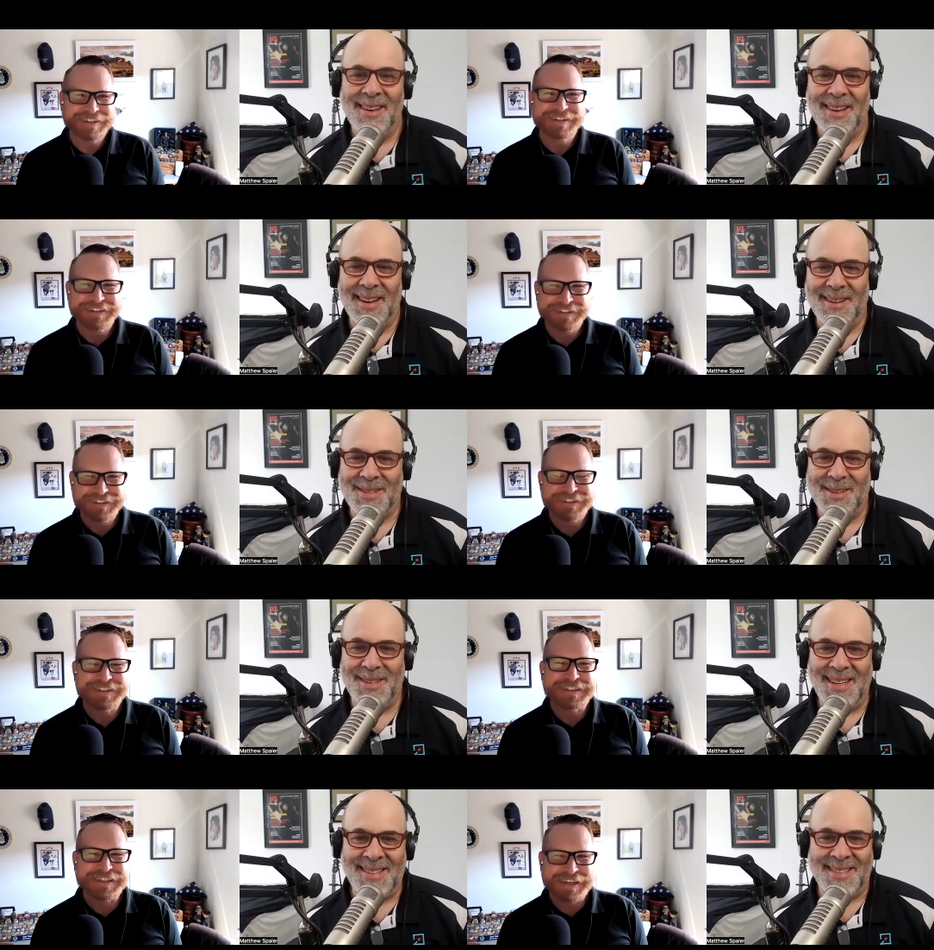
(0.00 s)
Speaker 1: Uh, so
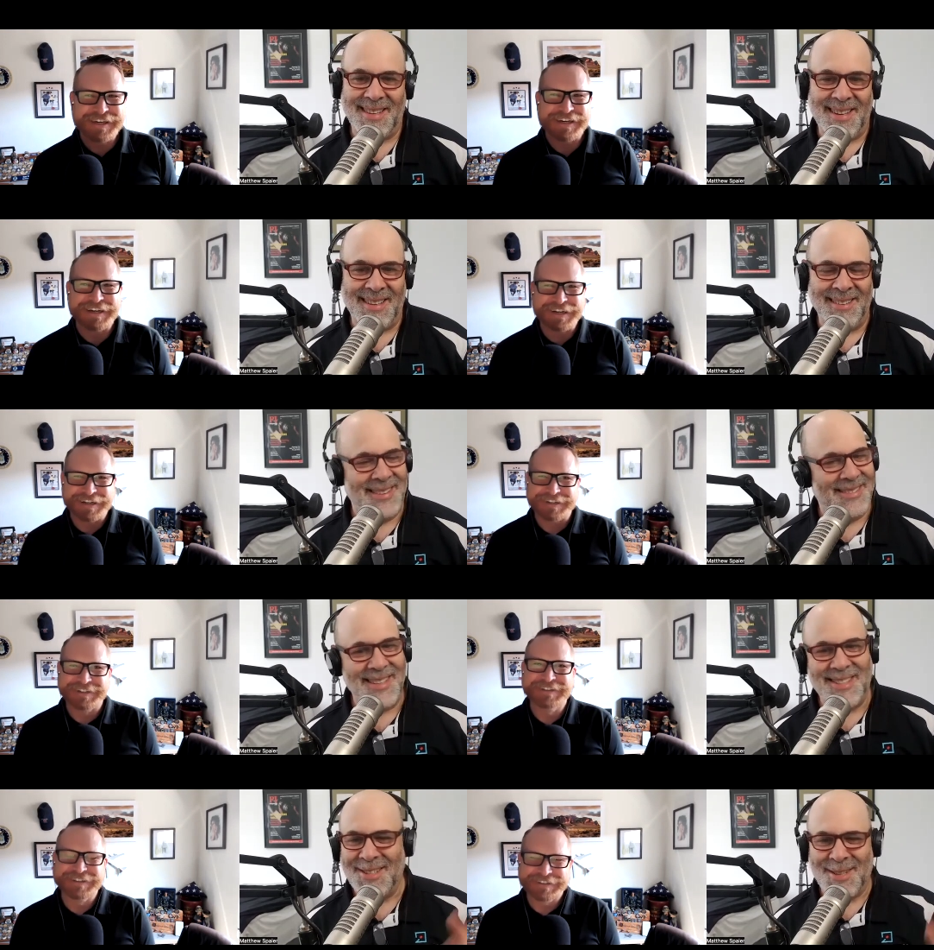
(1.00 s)
let's yeah. uh,
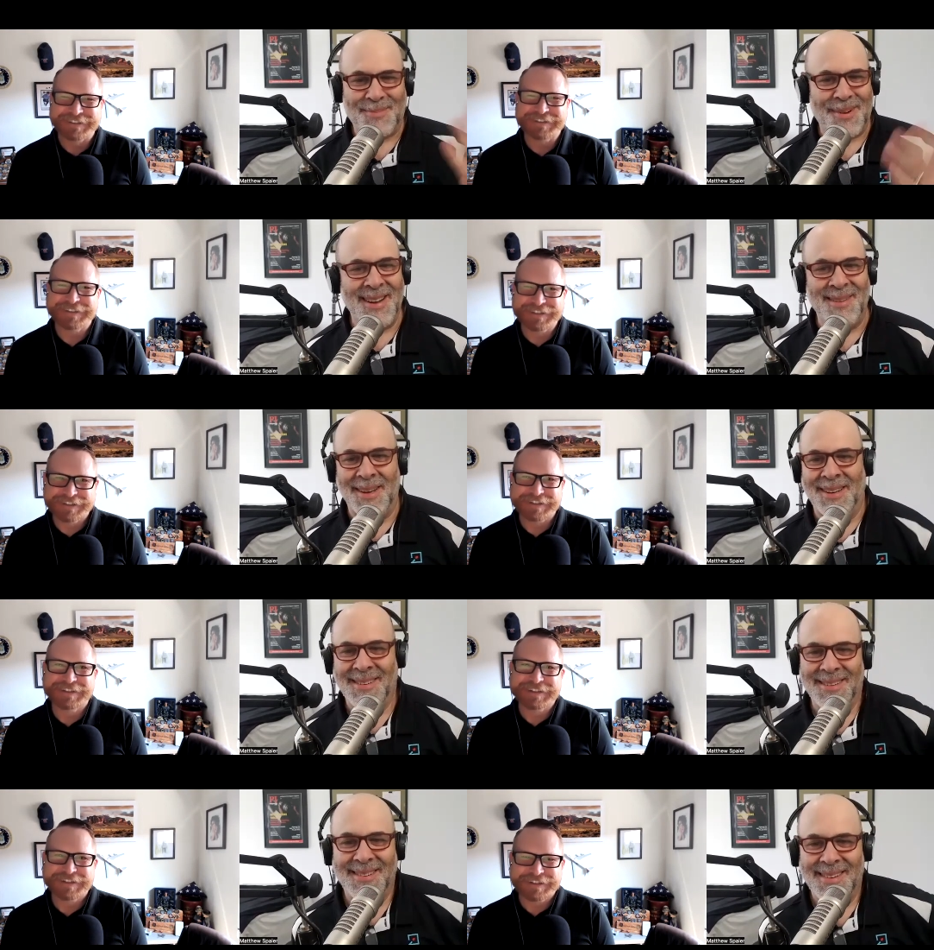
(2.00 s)
let's just jump right in, man.
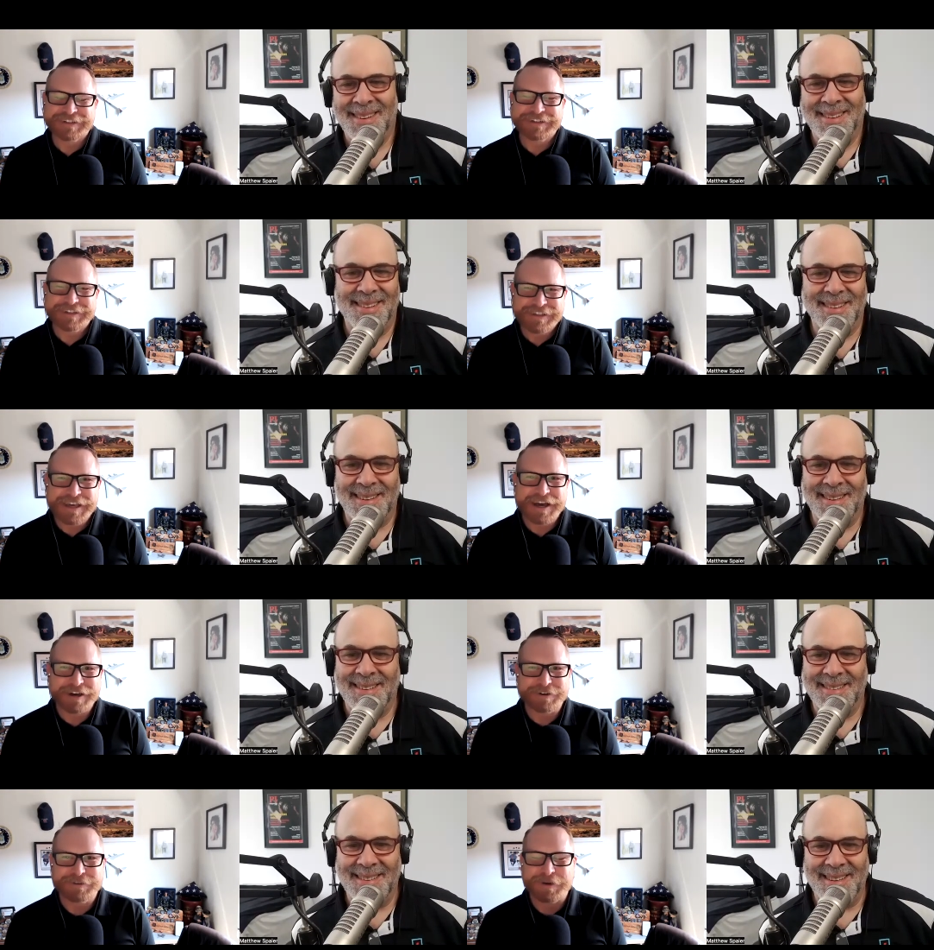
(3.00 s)

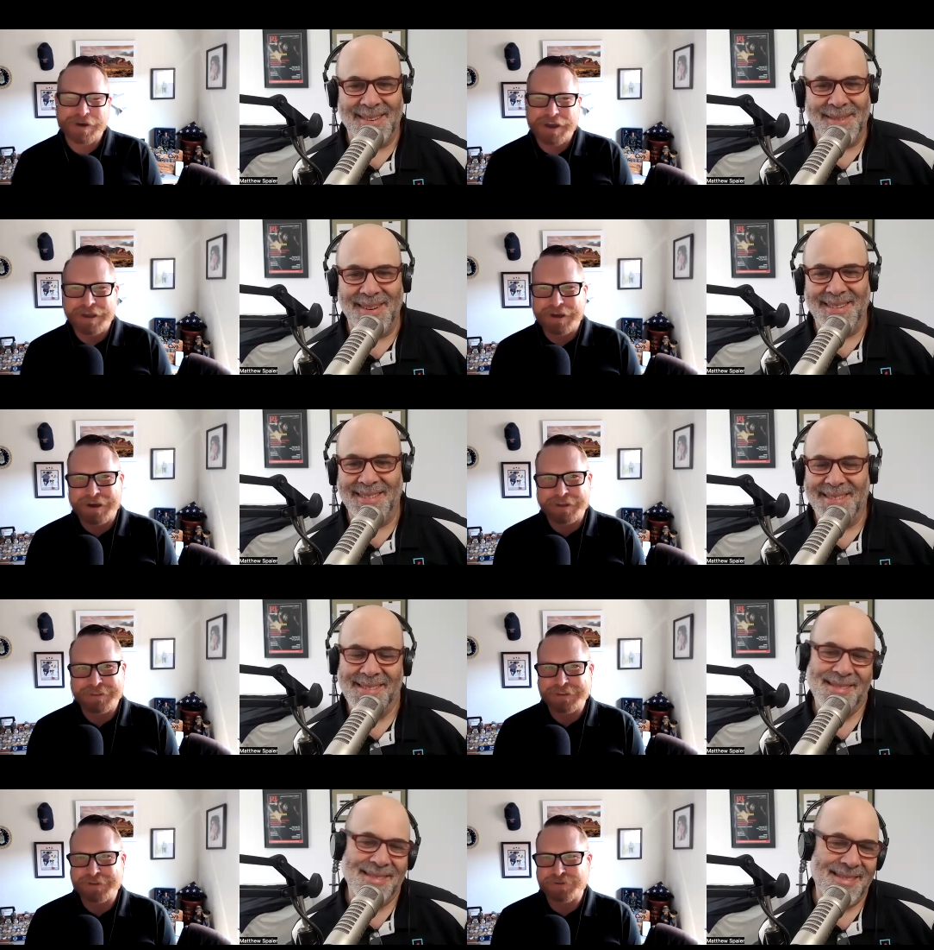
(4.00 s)
Speaker 2: Uh, yeah, I
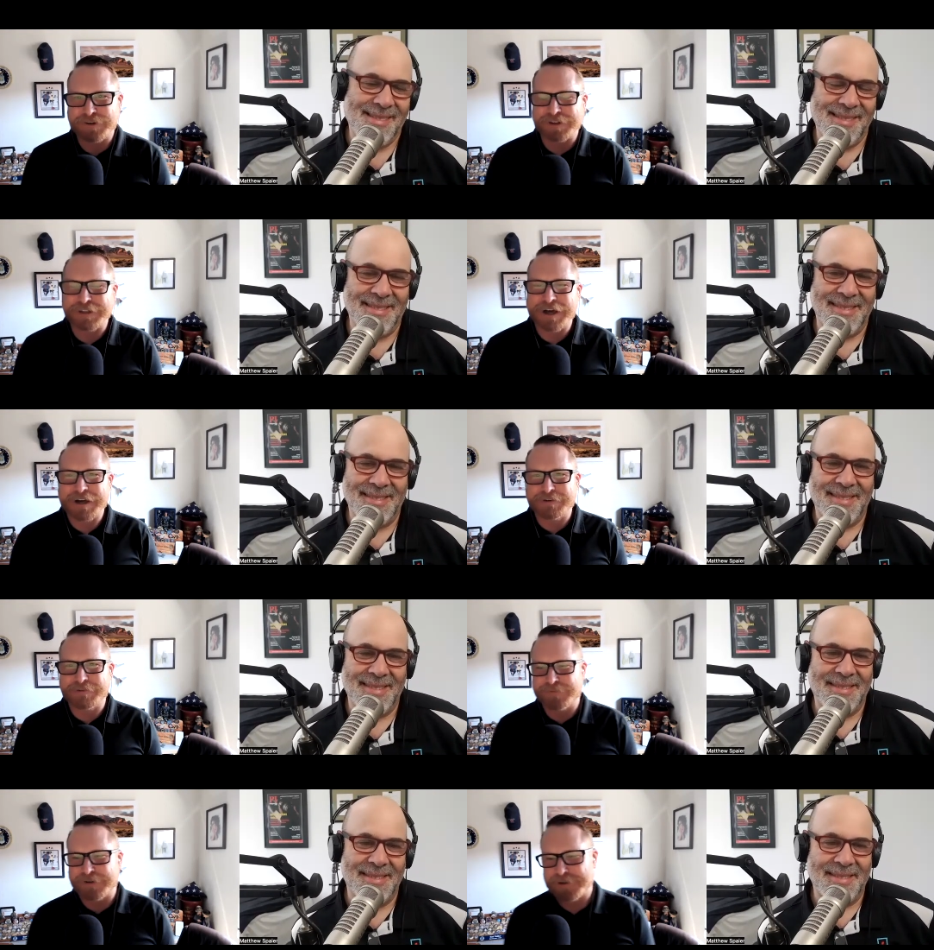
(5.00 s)
think there's a lot
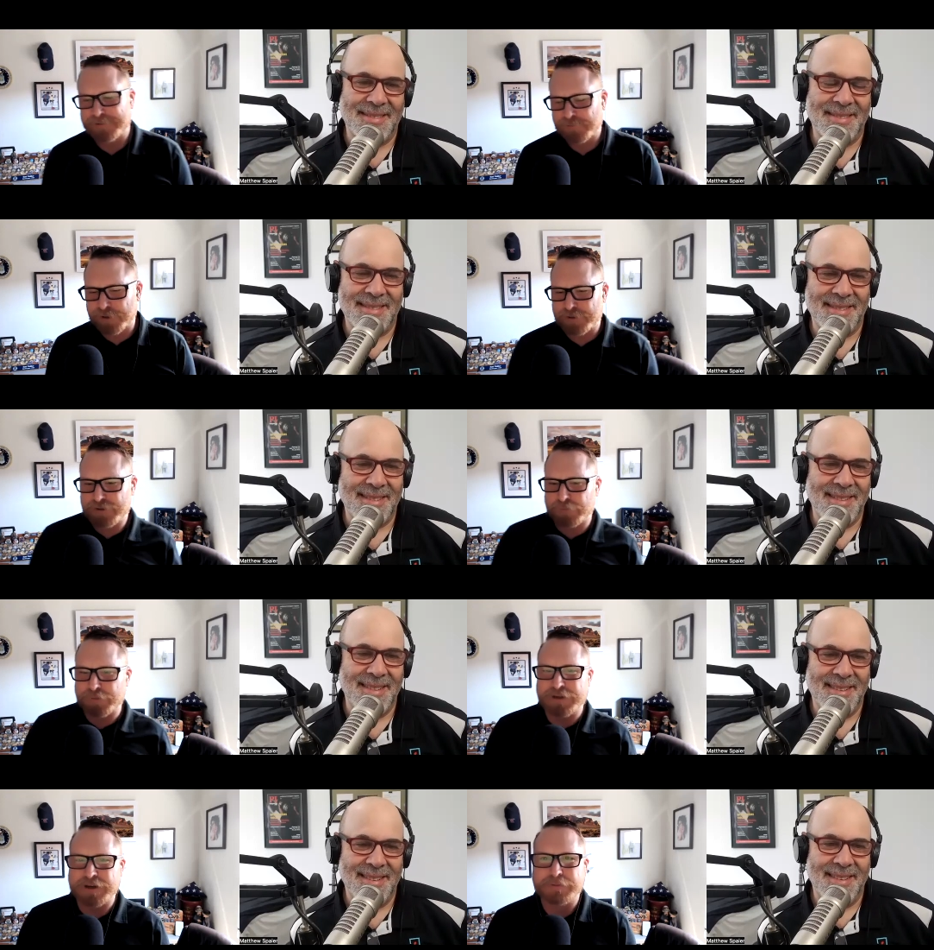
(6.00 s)
of, uh, well, so
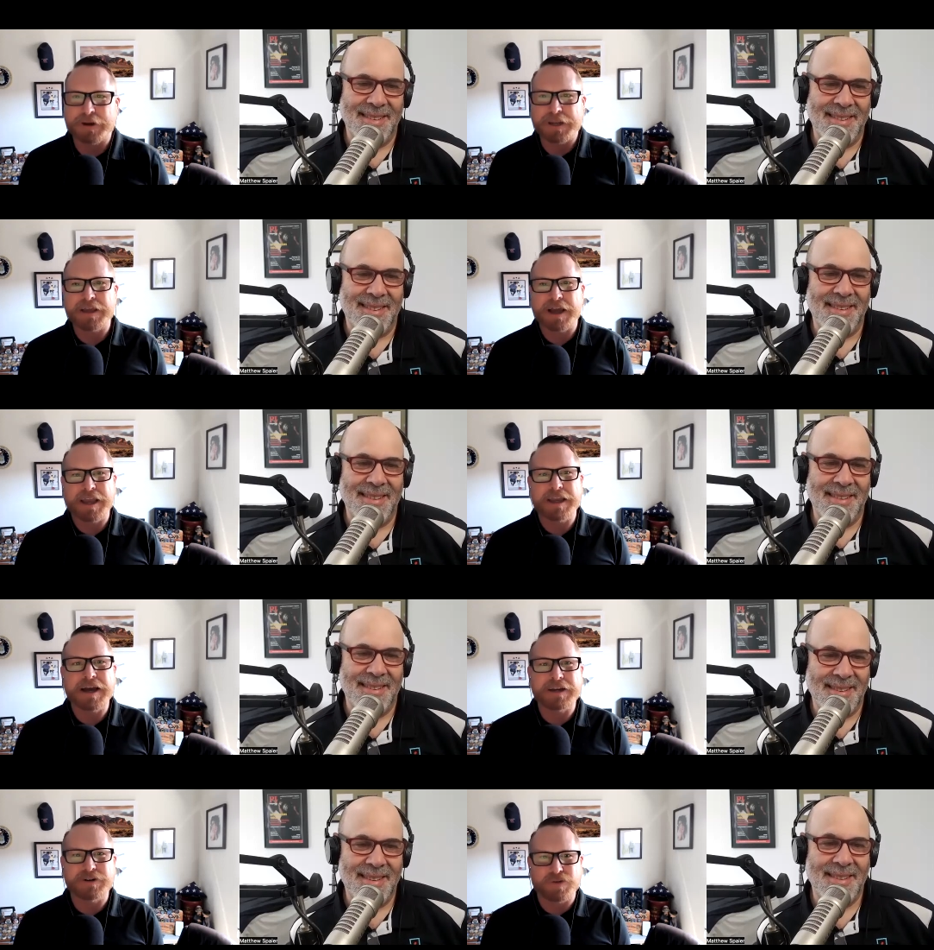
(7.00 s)
we talked about A
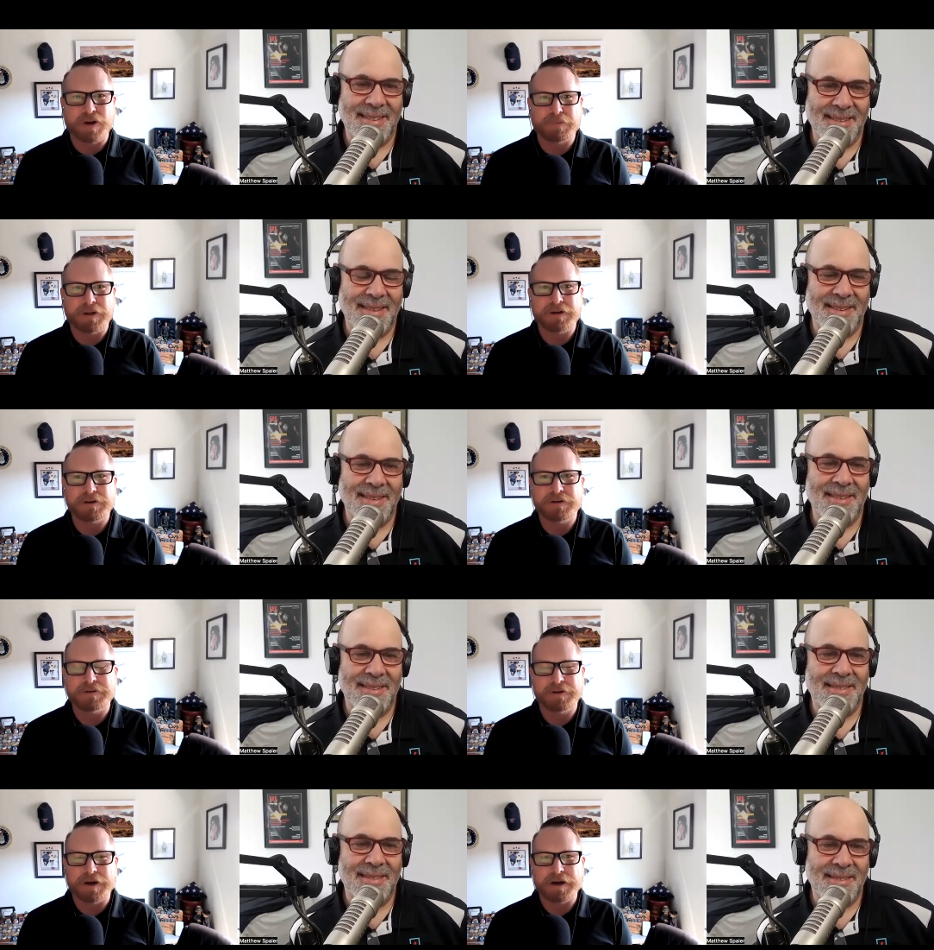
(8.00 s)
I disrupting
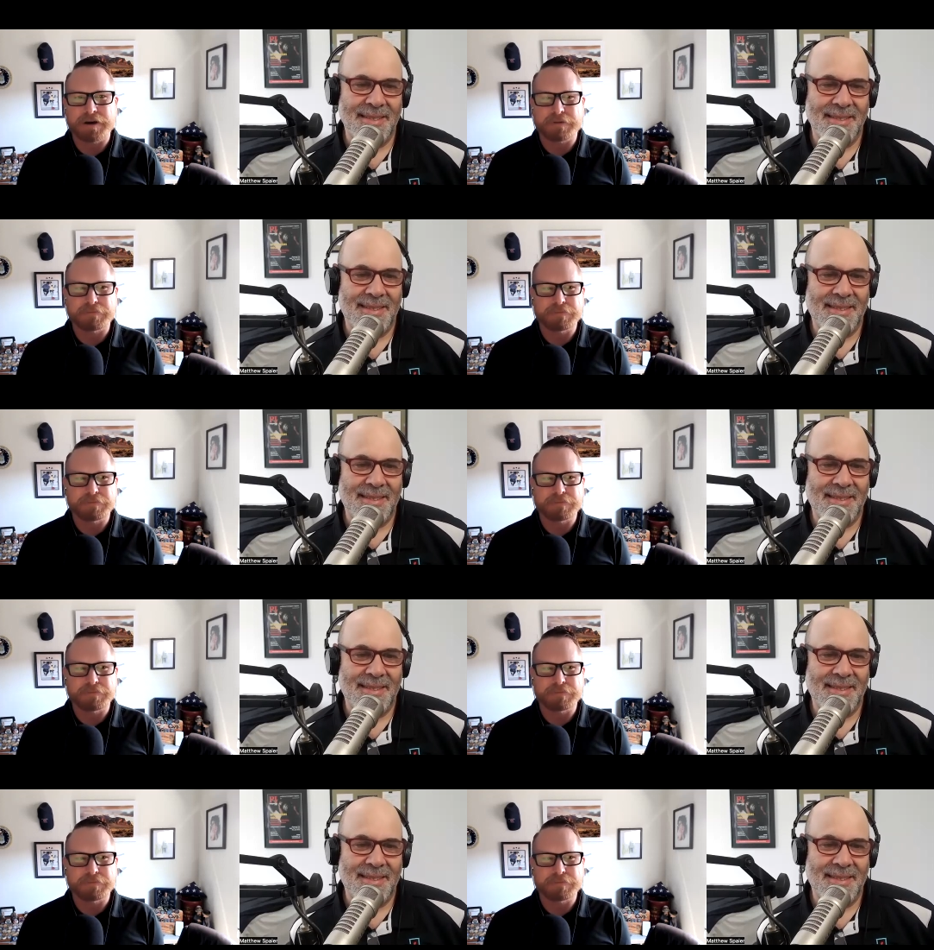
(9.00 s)
um,